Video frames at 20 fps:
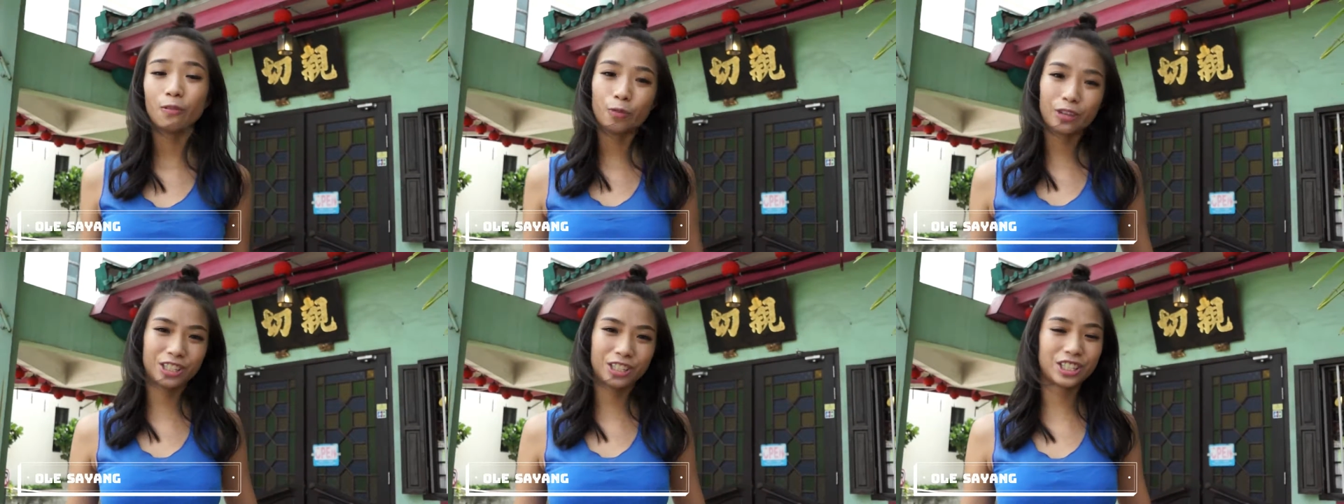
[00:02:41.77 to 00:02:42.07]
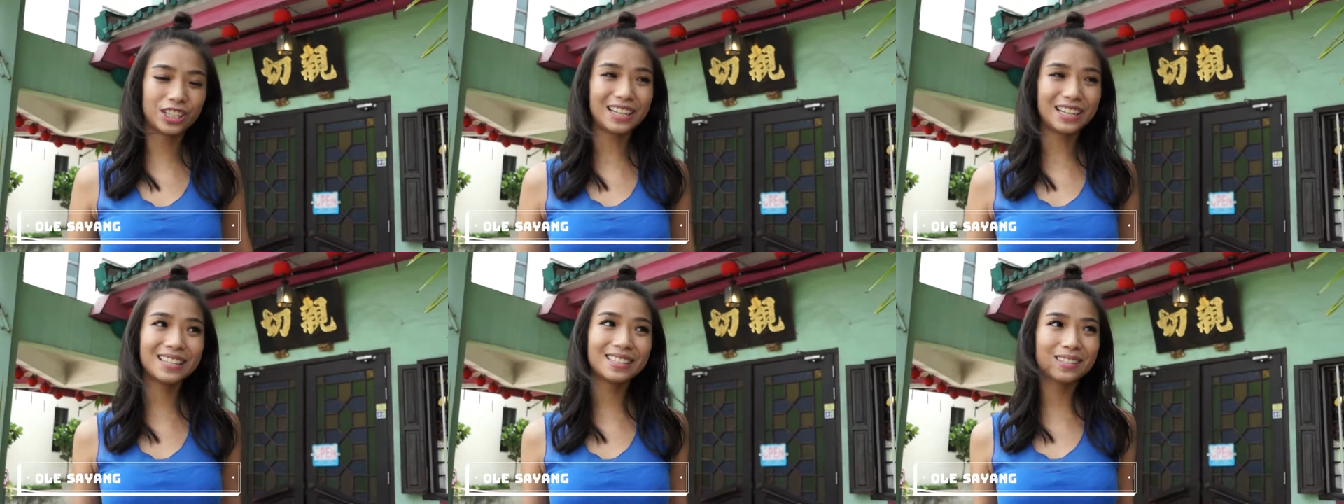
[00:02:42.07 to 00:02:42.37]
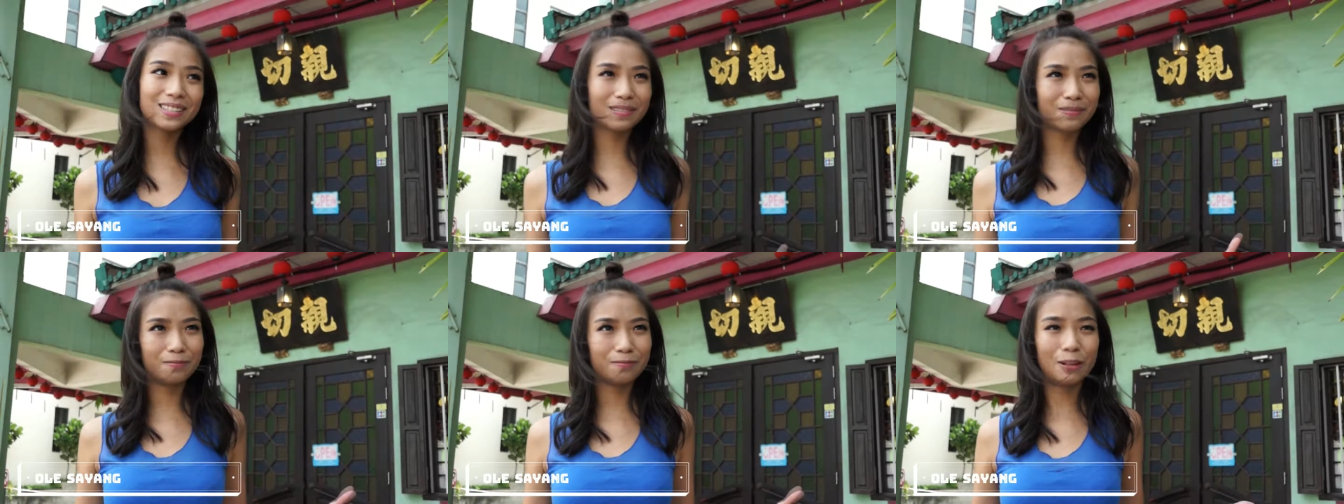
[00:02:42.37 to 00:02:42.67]
which is,
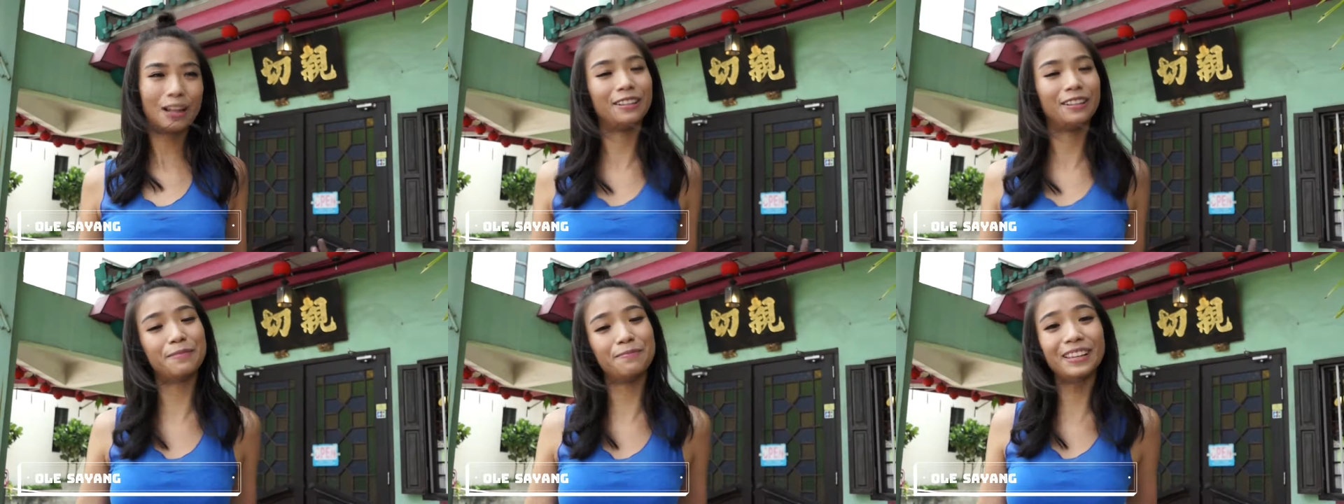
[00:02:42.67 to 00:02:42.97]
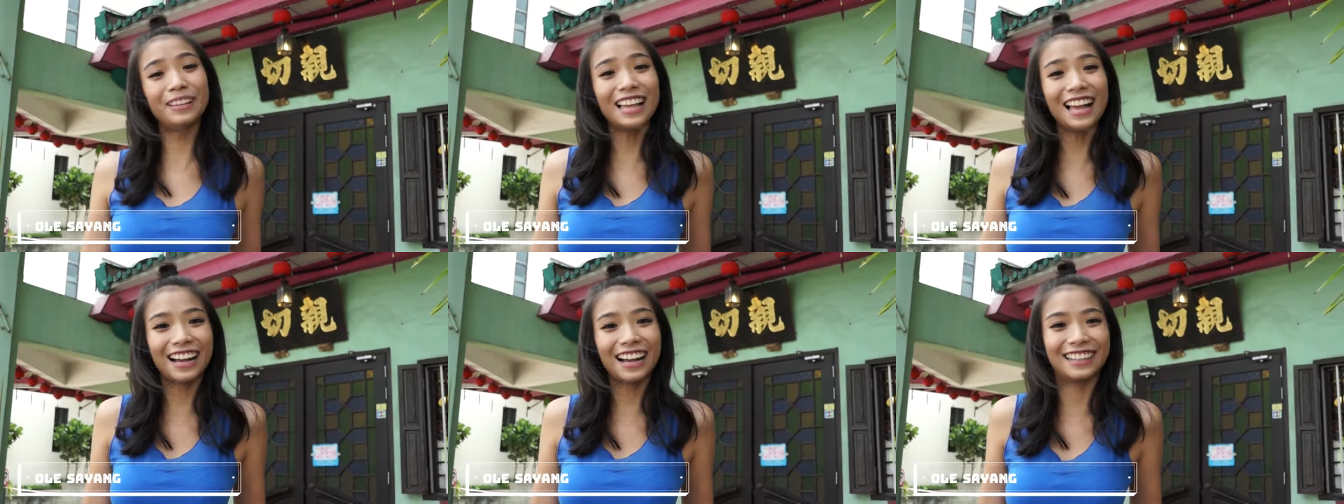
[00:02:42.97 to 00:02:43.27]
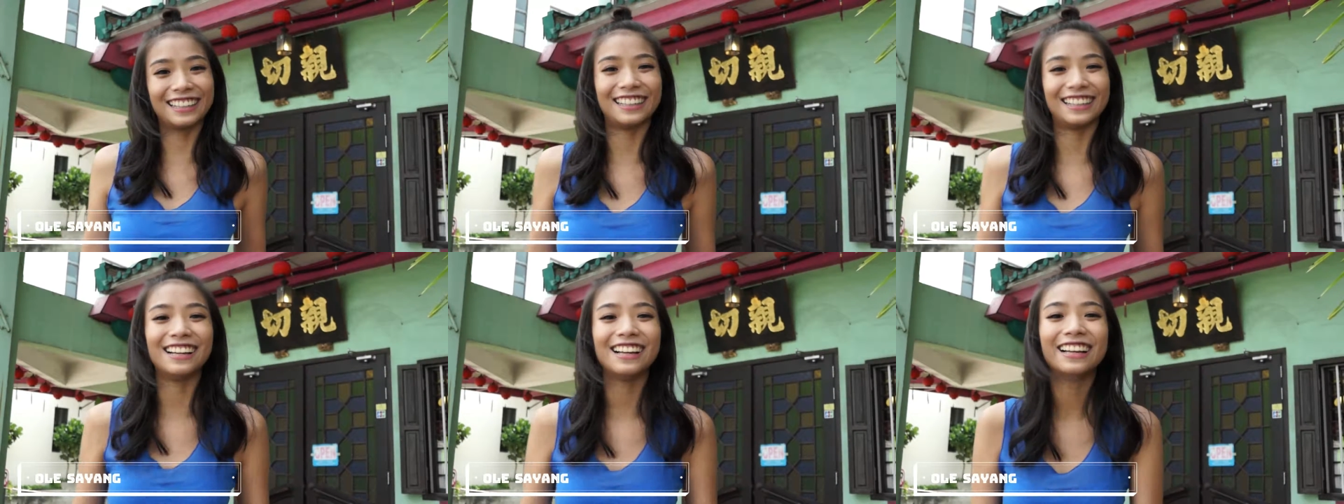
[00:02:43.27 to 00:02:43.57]
well, in
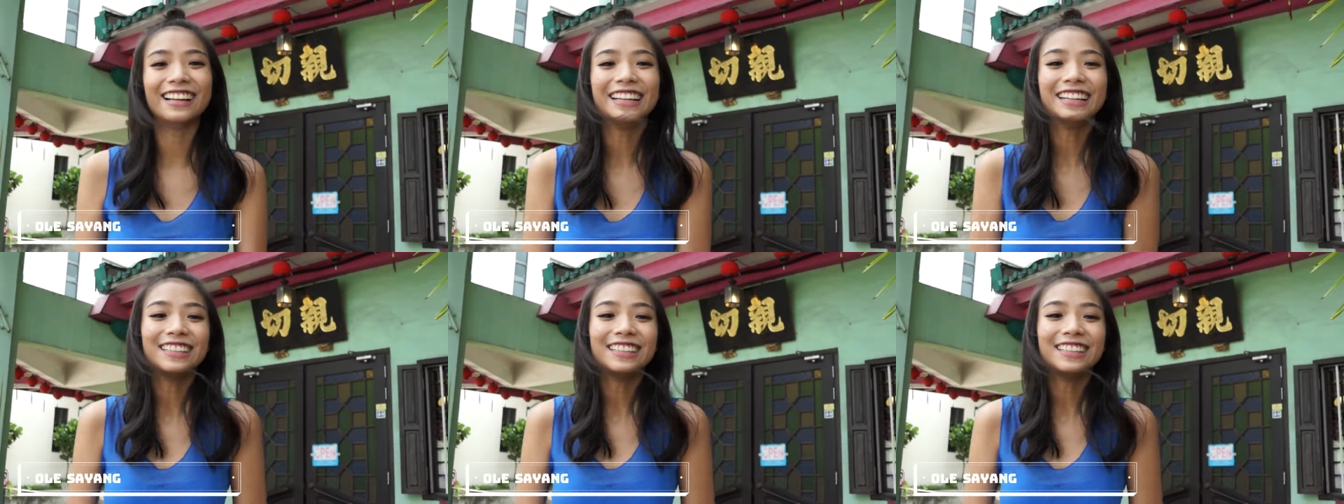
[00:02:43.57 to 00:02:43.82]
Malacca.